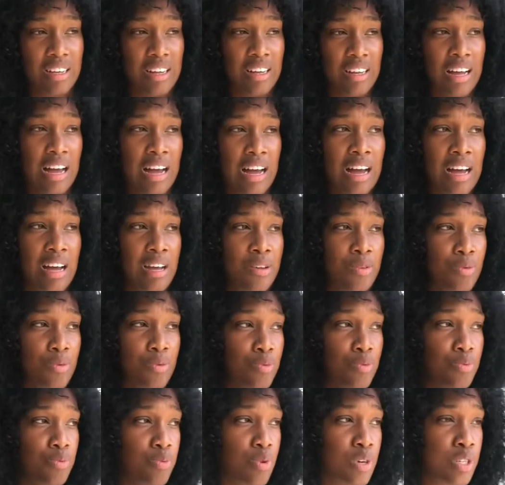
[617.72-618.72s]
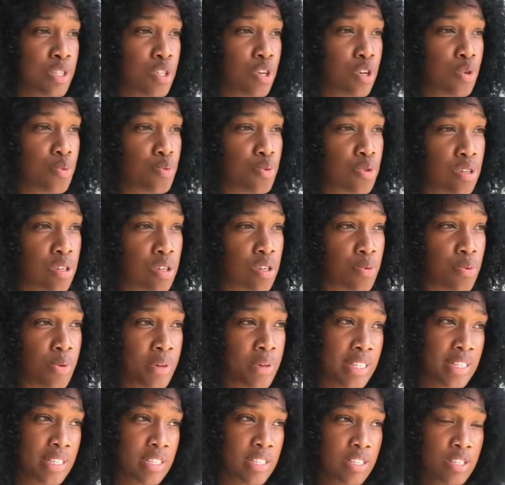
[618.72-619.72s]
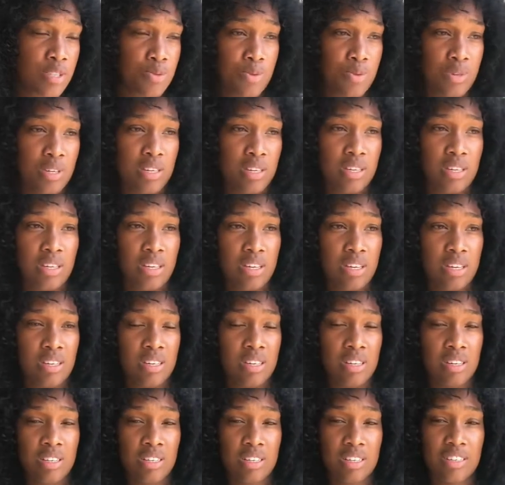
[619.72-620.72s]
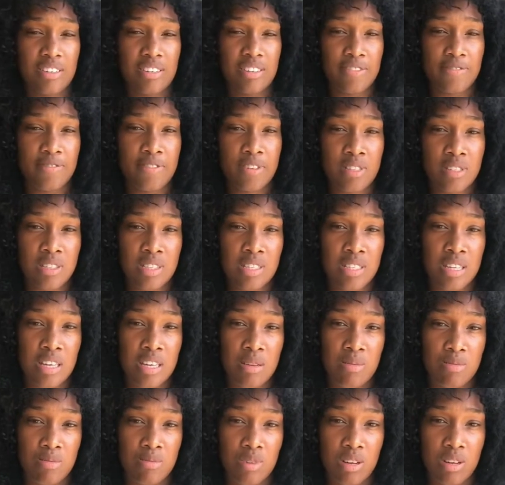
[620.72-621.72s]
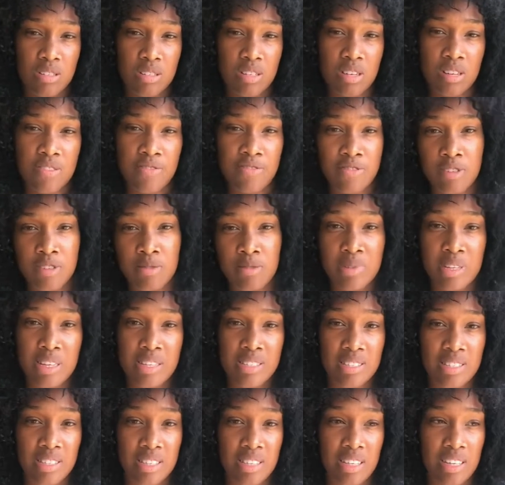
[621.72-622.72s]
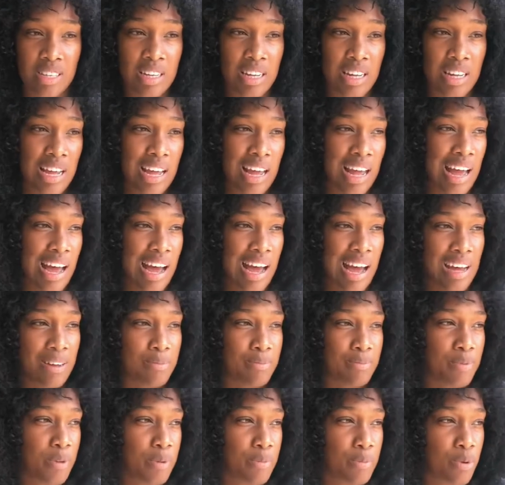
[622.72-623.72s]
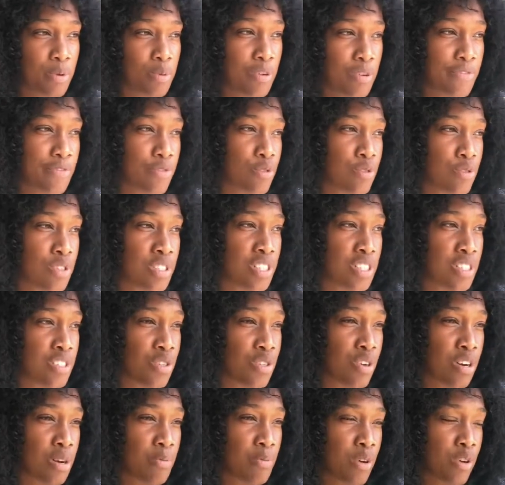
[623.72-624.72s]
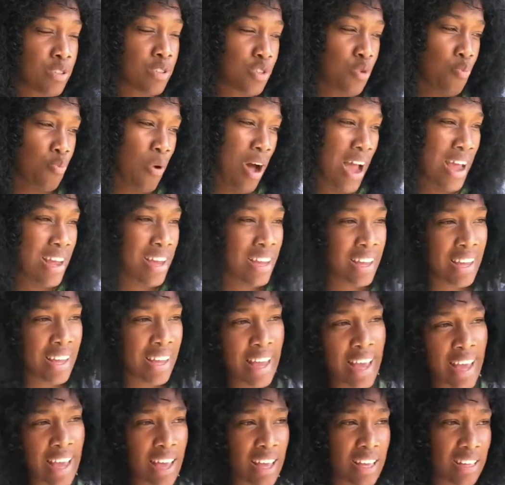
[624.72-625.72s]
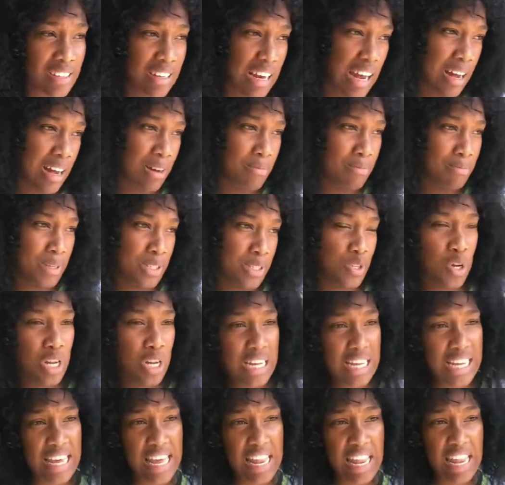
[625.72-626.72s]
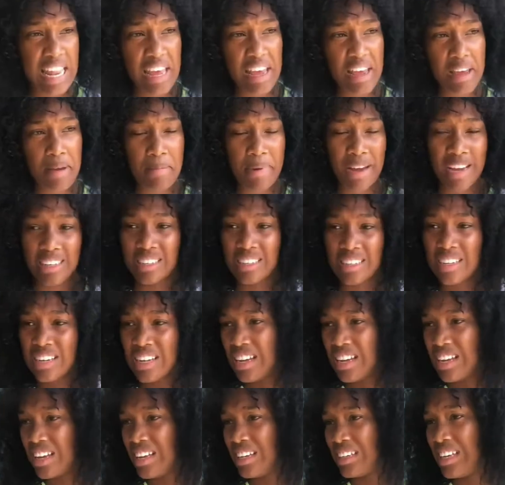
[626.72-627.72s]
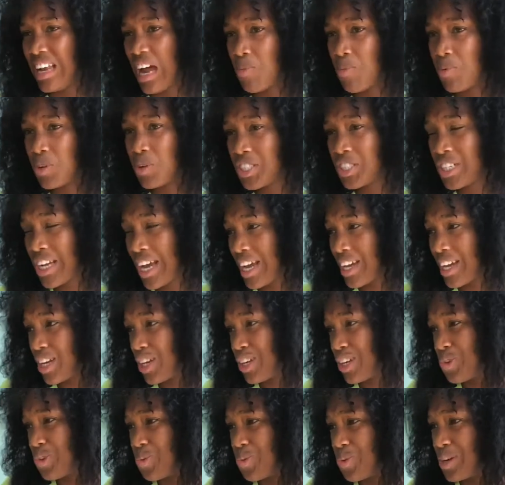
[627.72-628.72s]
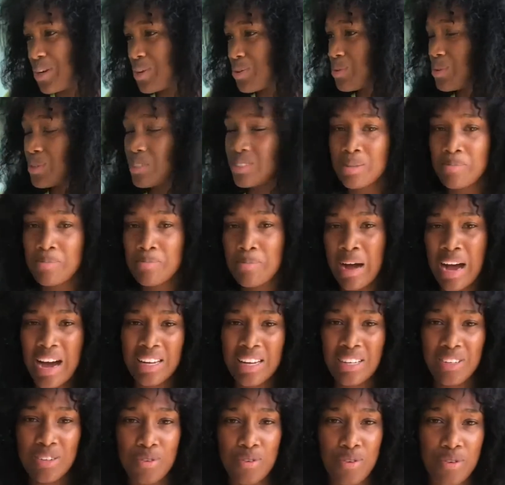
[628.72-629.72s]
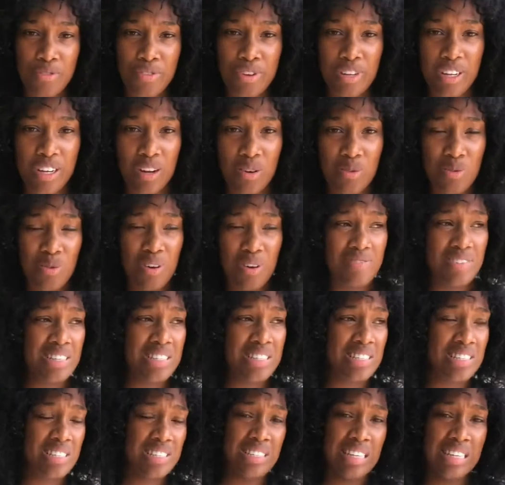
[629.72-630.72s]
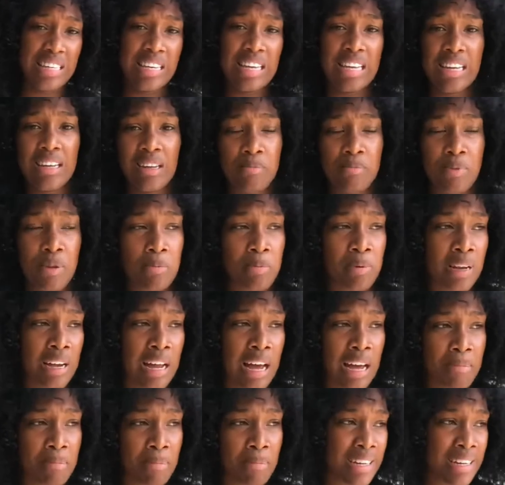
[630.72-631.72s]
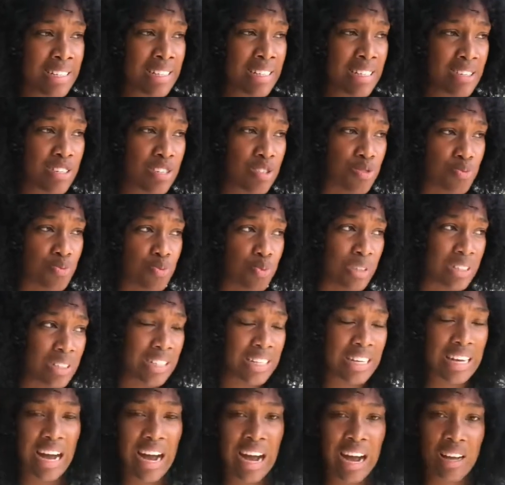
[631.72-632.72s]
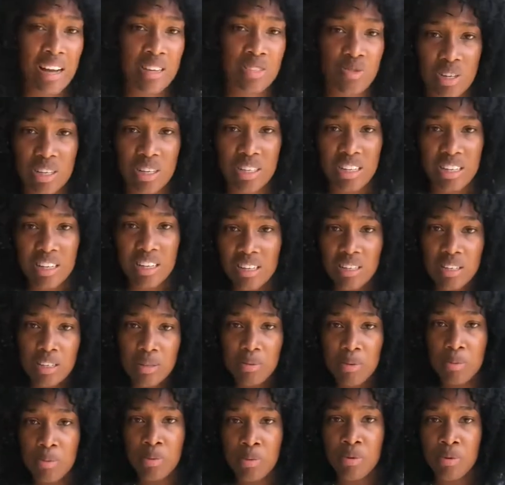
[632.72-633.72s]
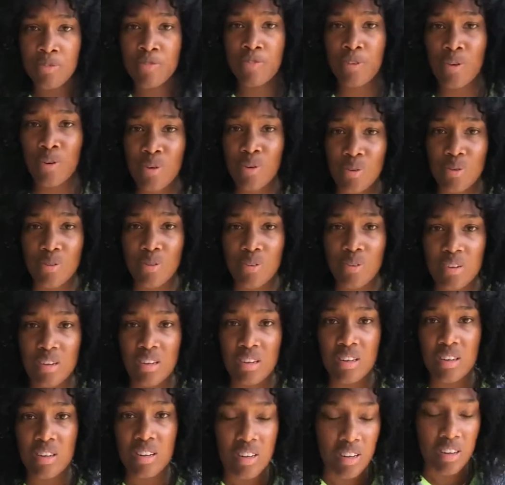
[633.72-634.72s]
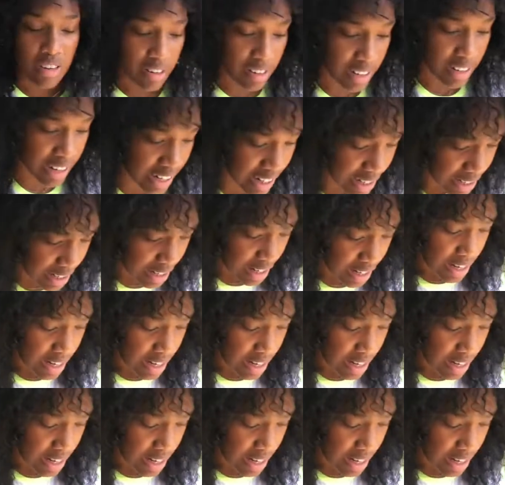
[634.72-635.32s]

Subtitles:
I was on work when we heard the first game got confirmed yesterday. And people were foolishly talking about, so why he here? But why they kill him? And that what China doing, or the man in Korea, whoever it is, they killing people. And my thing is, what they ask or they killing the people for, right?